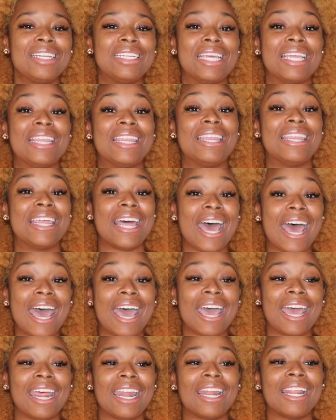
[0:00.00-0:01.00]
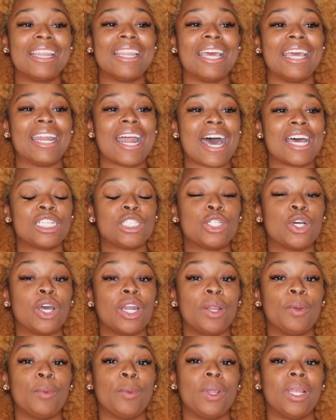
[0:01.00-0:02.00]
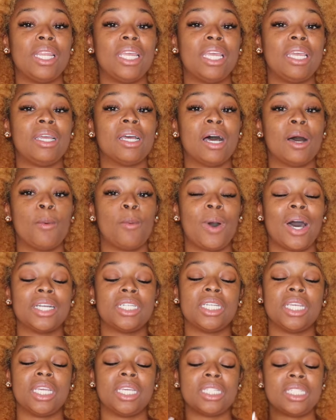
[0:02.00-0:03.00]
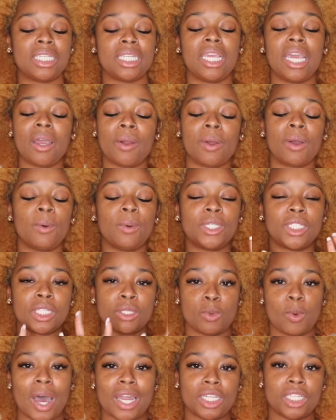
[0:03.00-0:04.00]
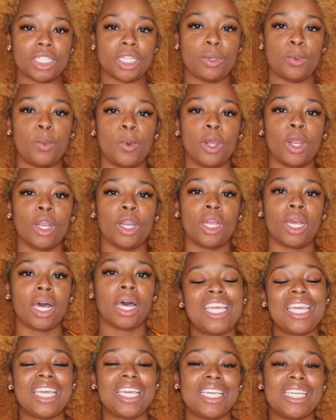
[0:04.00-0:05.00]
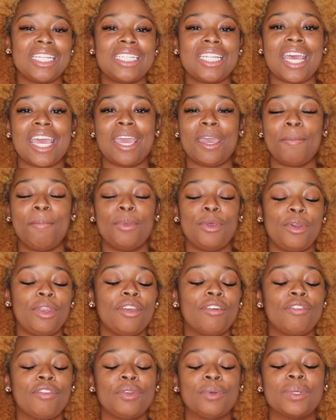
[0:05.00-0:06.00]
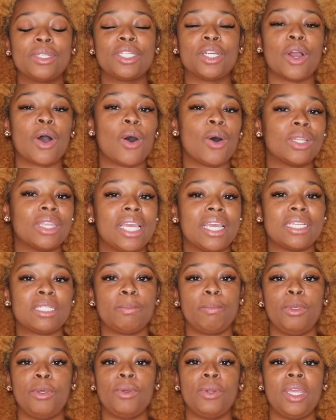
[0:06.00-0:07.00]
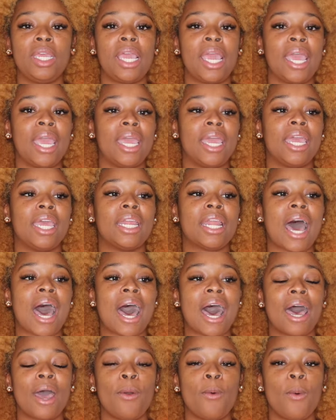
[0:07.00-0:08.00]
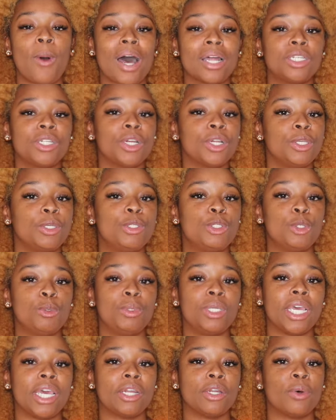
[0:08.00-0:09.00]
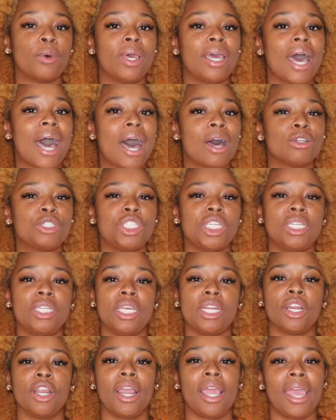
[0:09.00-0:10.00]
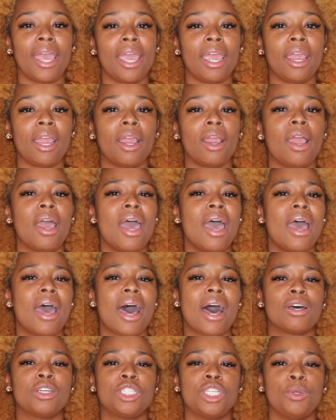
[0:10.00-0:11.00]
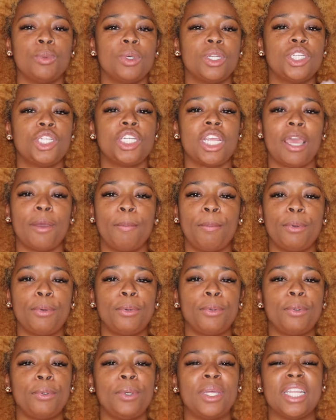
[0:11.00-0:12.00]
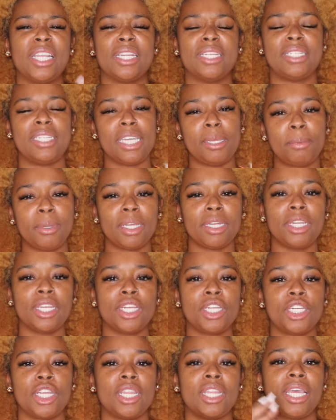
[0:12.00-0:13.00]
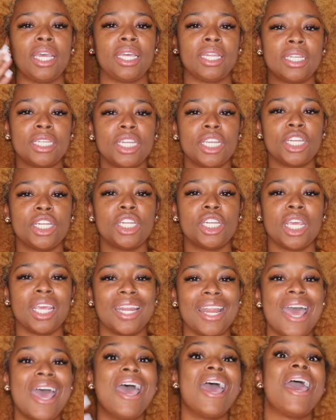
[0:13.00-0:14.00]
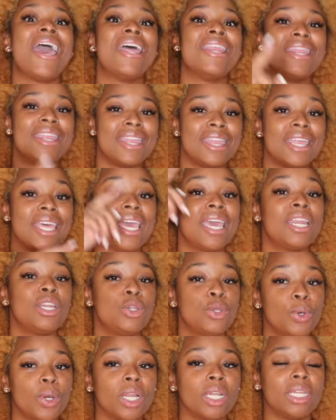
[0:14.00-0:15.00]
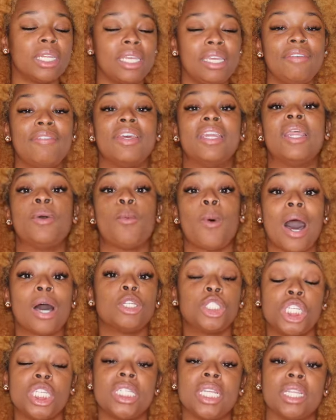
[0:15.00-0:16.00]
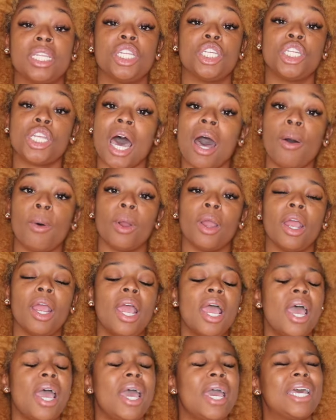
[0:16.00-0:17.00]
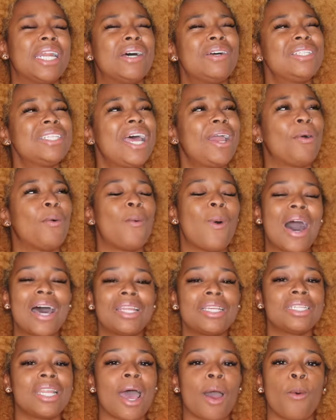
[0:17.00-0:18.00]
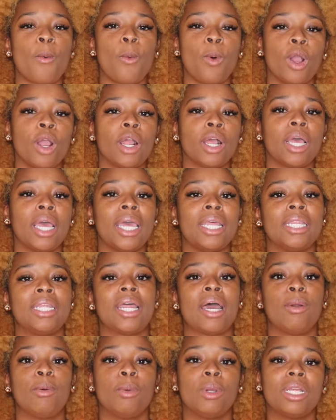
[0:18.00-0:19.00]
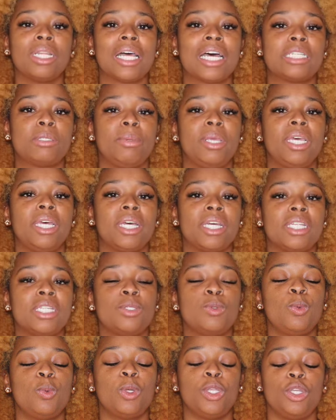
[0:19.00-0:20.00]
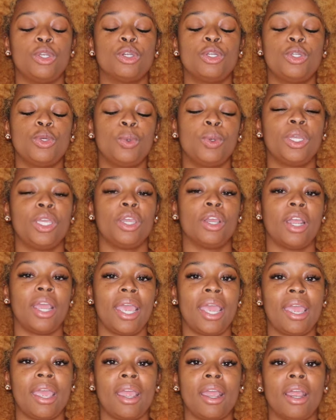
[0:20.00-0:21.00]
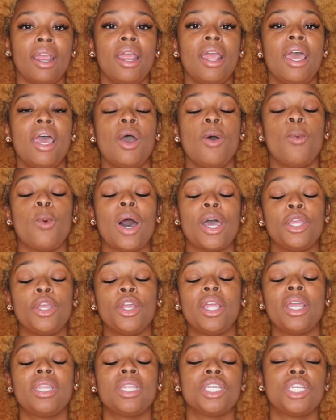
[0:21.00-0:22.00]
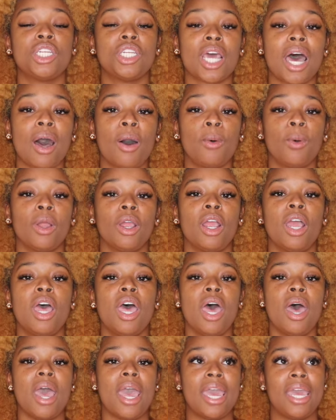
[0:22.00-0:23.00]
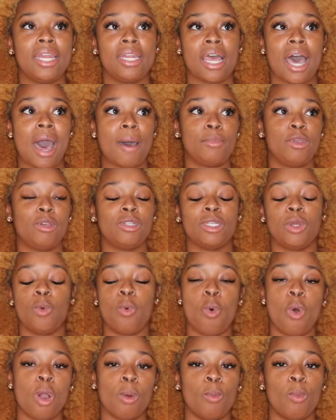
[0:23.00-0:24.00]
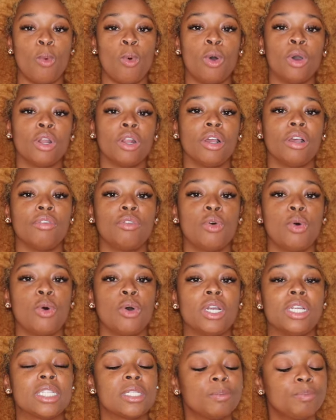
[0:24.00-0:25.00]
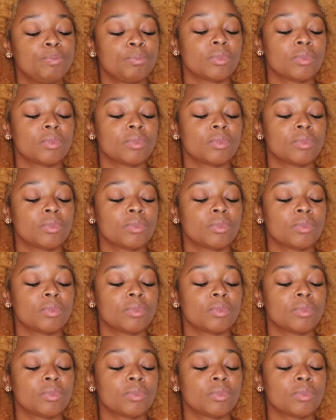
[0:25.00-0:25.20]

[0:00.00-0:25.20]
did that, then I started really watching Sierra, which is Watch See Work. She is a beauty influencer, all things beauty, and I watched her YouTube channel and how she did her hair, how she would shampoo and then deep condition, then condition, and then do her leave-in while she's in the shower. And I was like, why does that work? And then I realized because when you're doing your hair while you're in the shower, and I'm using warm water, of course,